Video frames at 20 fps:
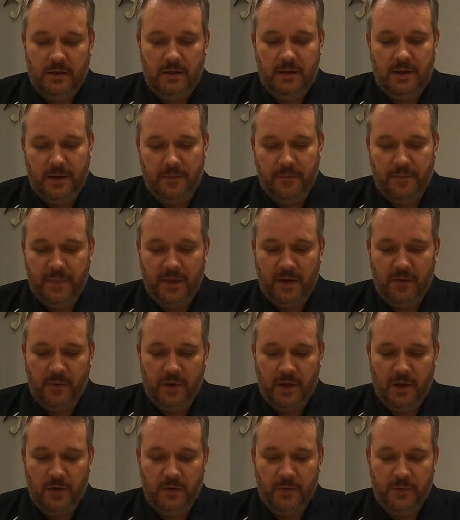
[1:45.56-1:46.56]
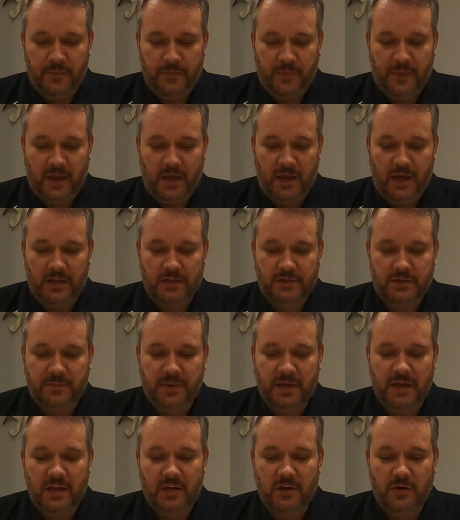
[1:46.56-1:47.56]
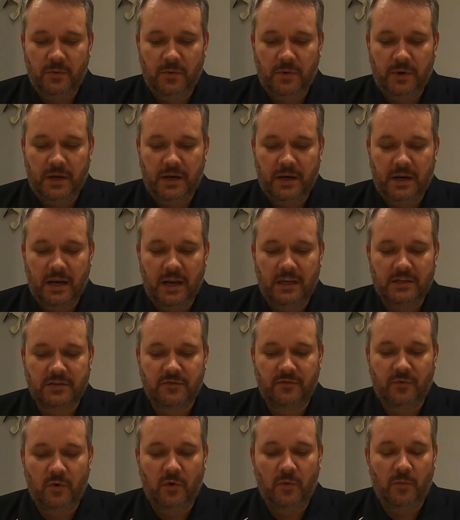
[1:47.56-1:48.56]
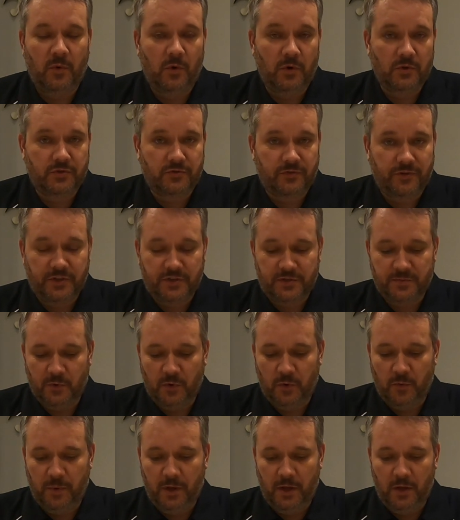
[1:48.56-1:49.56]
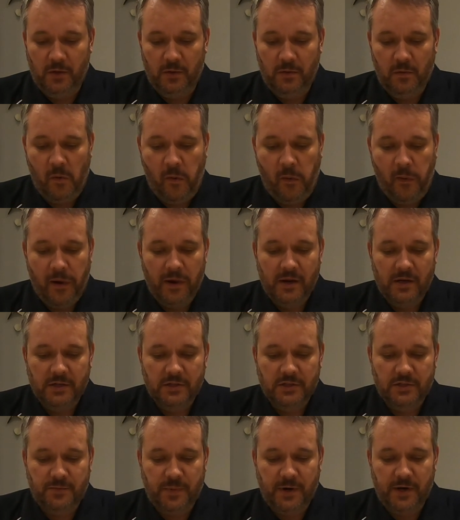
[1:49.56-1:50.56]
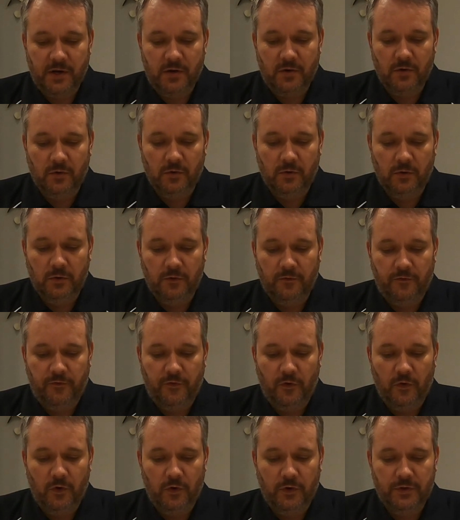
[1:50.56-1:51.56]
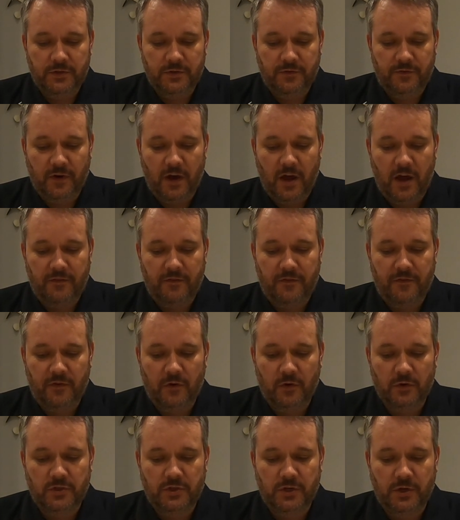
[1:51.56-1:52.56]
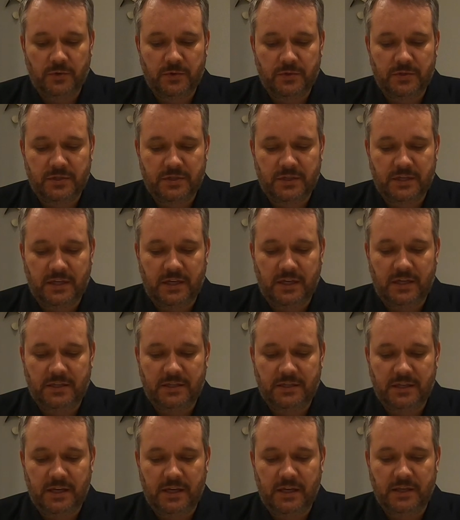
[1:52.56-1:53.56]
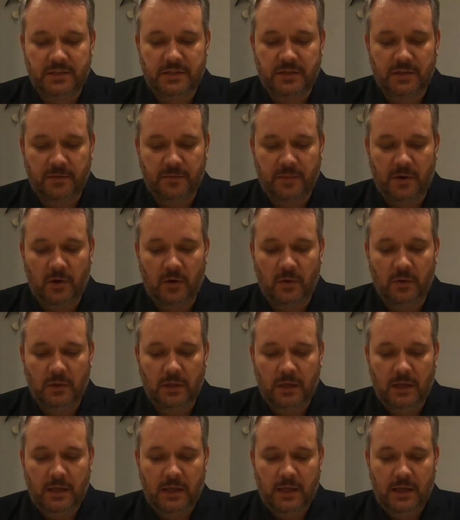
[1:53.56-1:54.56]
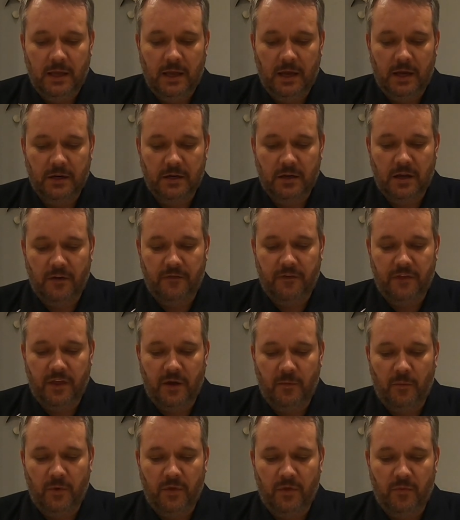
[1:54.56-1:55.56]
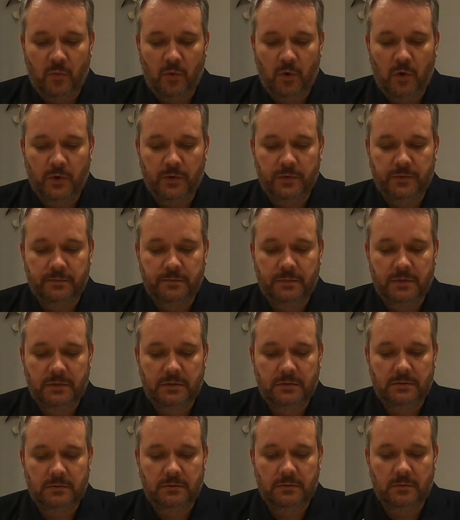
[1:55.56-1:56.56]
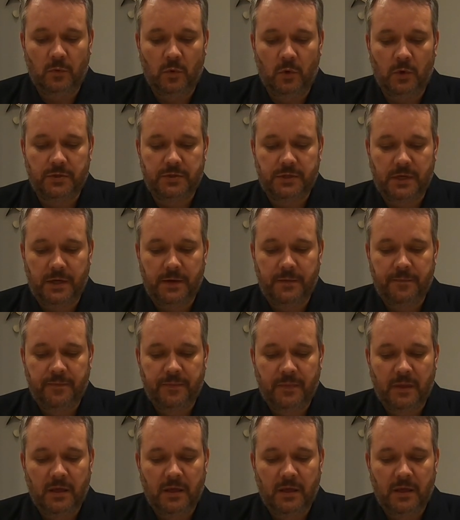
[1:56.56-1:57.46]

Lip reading: yeah, there we go. To begin, you will need a glass of warm water and a small bowl. Sprinkle 4 to 5 of your chosen seeds into the bowl and cover them with warm water.